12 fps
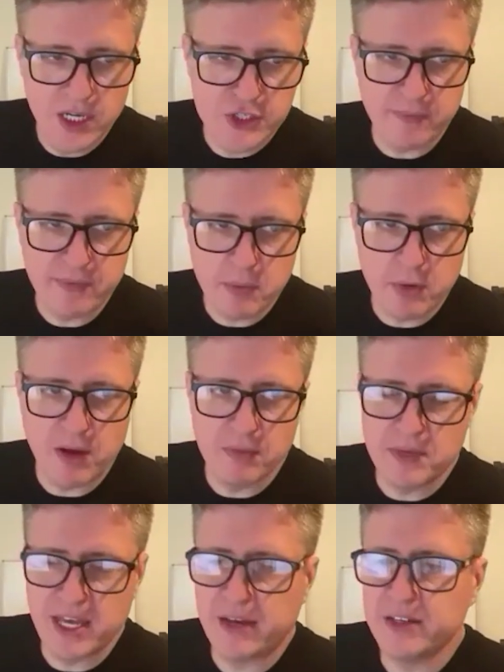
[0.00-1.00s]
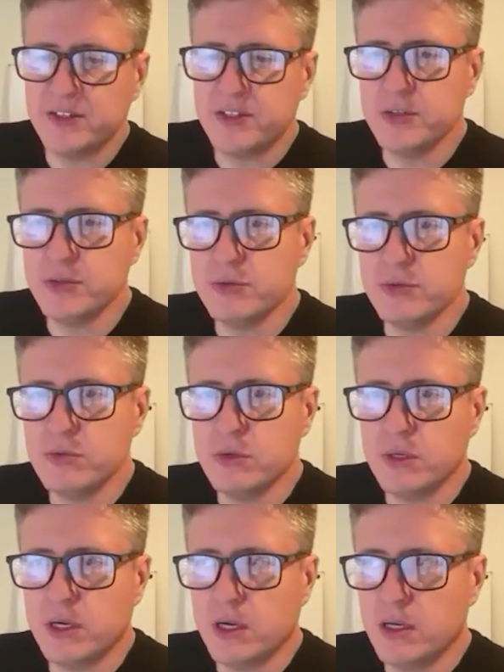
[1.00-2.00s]
chop the problem down into
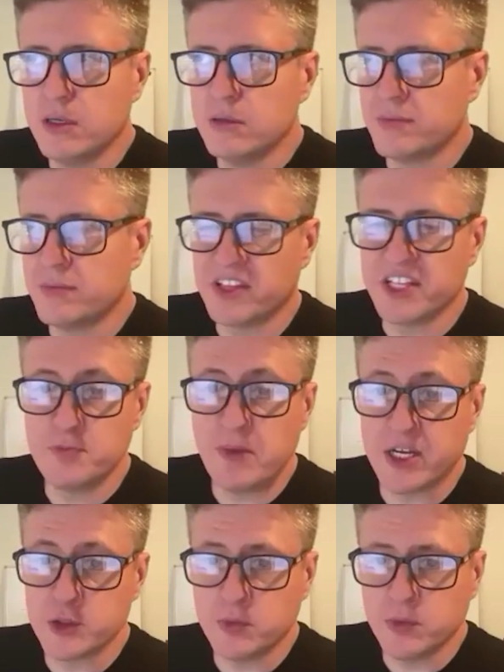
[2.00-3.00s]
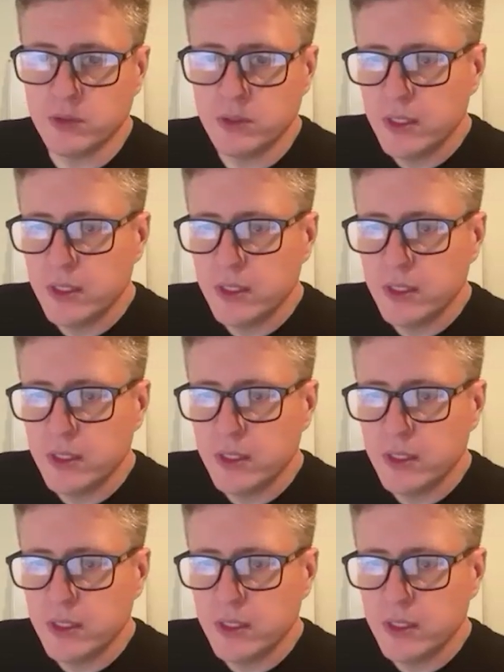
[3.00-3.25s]
something that's manageable.